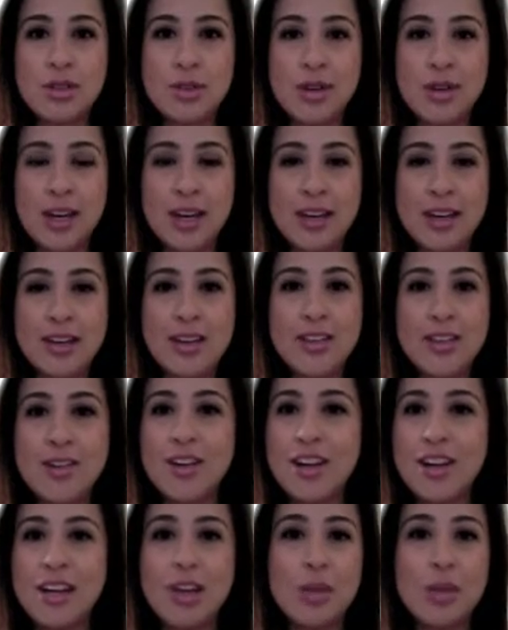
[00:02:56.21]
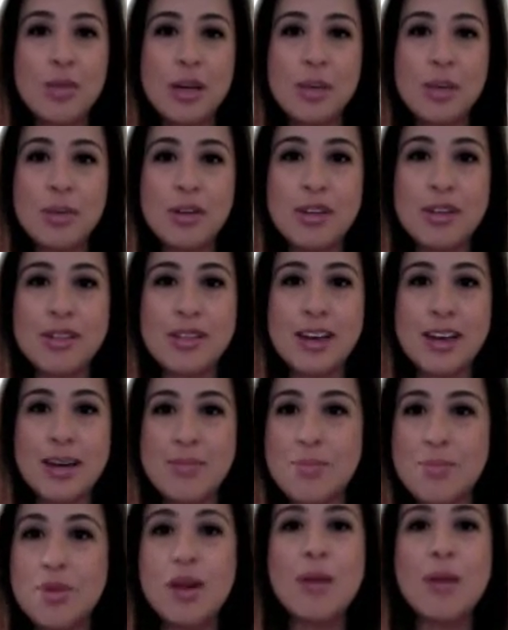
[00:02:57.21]
and they're gonna kill me because I
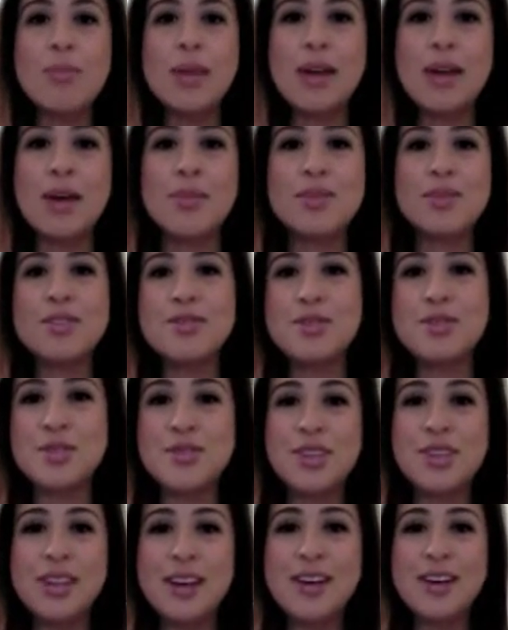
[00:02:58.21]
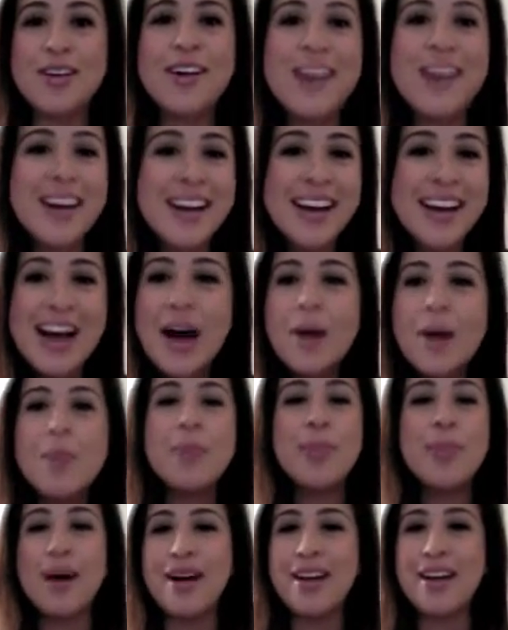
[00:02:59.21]
put on makeup to do this video.
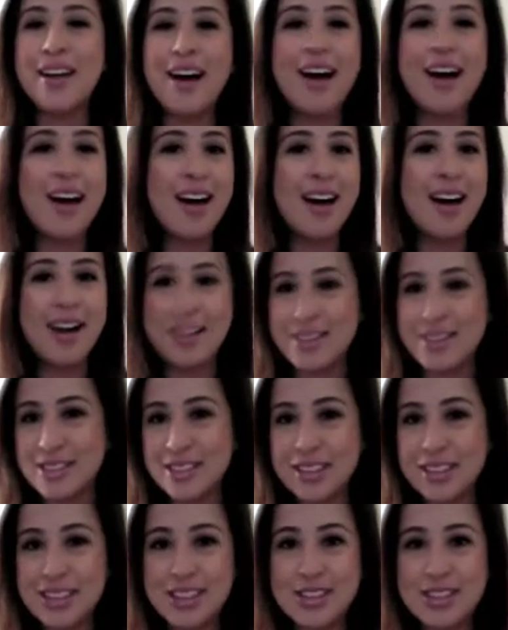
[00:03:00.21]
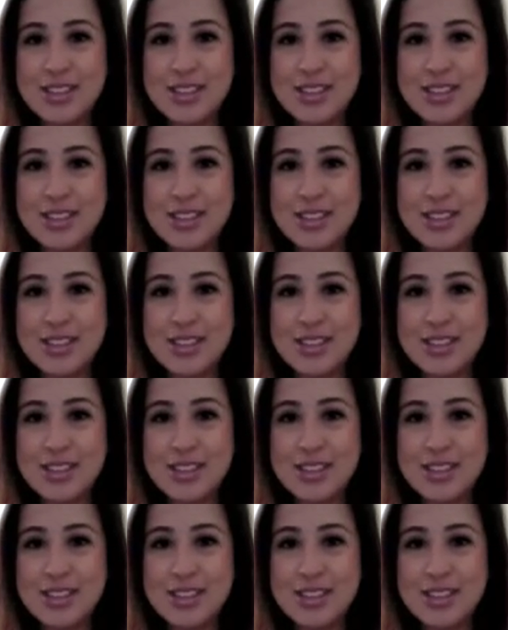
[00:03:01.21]
But honestly,